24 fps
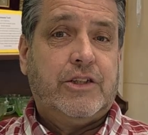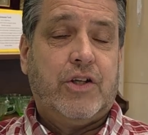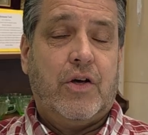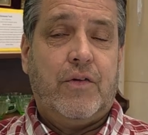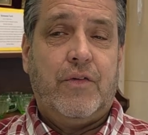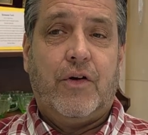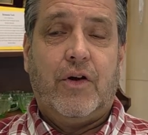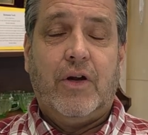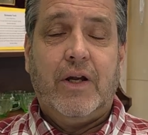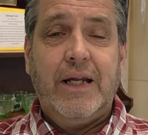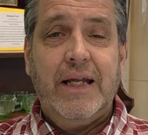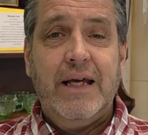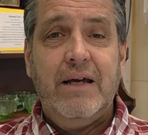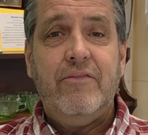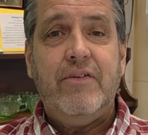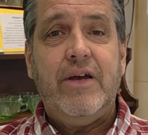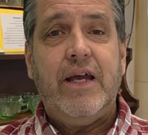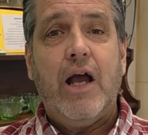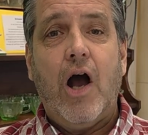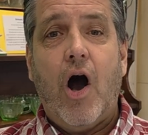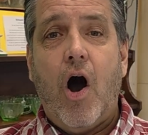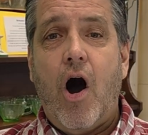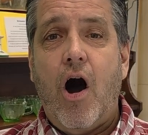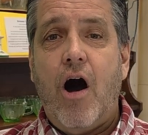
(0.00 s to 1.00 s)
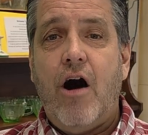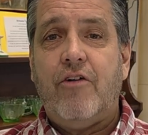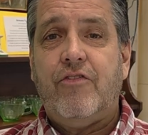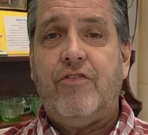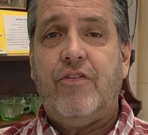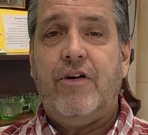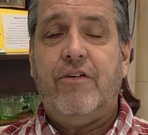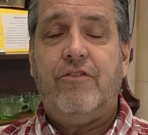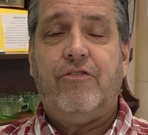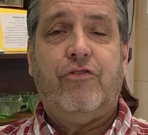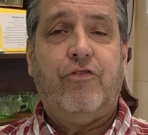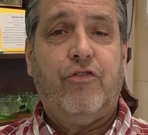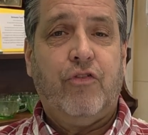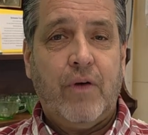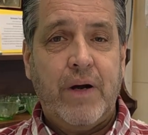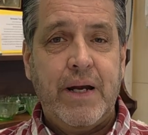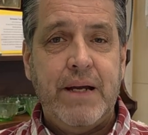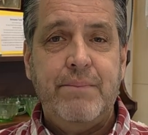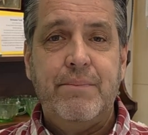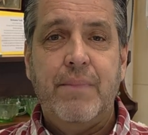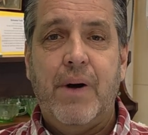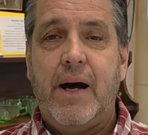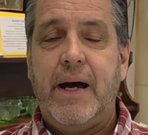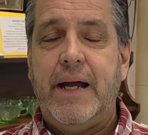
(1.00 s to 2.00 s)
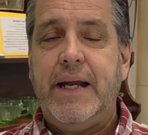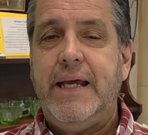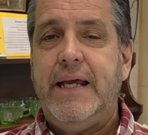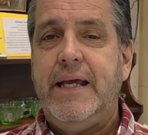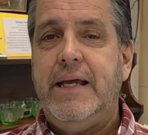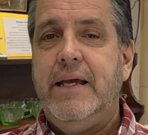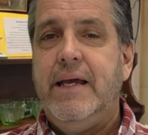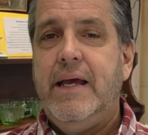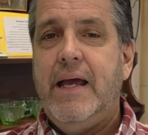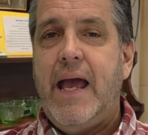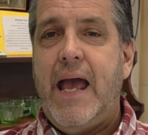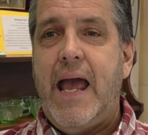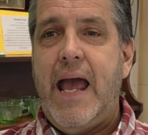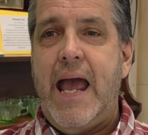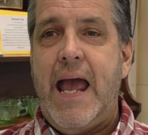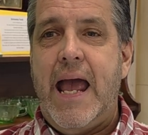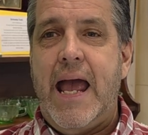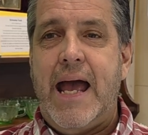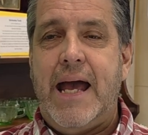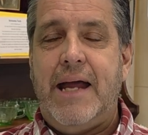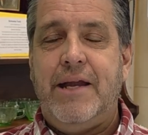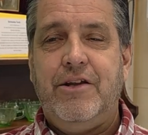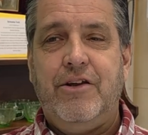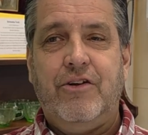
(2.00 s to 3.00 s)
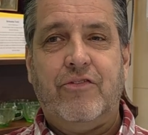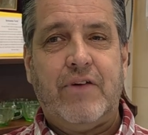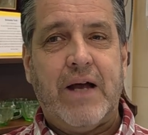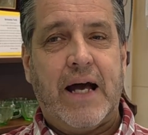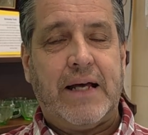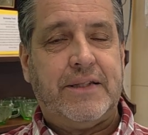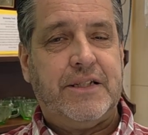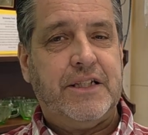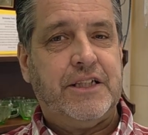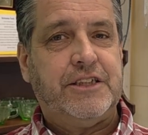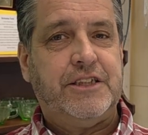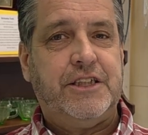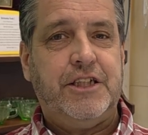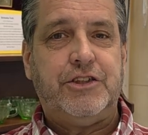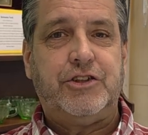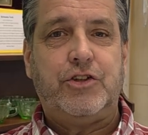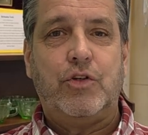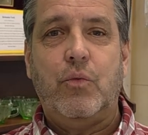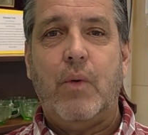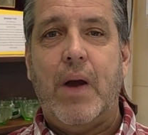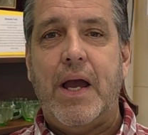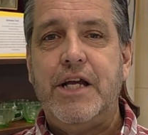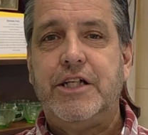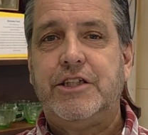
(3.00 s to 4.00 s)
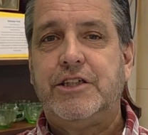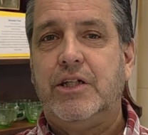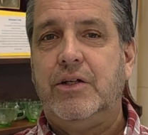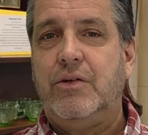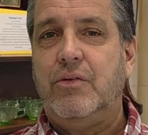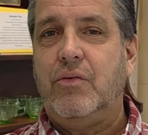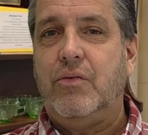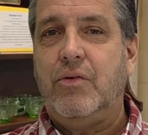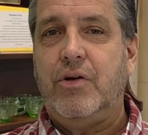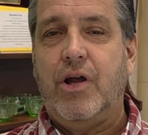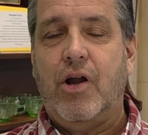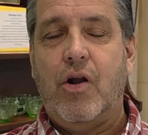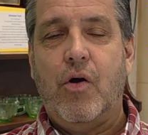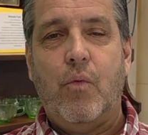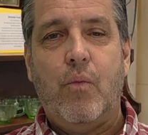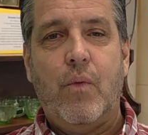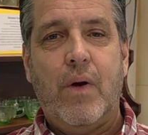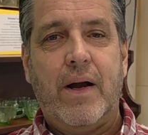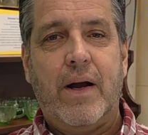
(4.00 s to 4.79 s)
So they're living off of free money, and you've got this situation, you know,